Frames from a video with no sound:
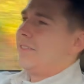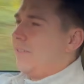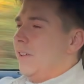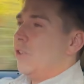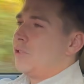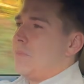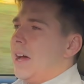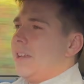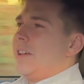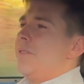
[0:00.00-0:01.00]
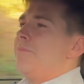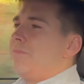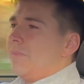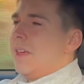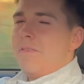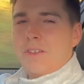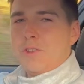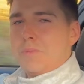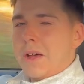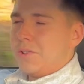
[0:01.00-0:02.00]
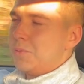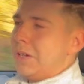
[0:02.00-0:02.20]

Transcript: If it looks bad, it feels bad as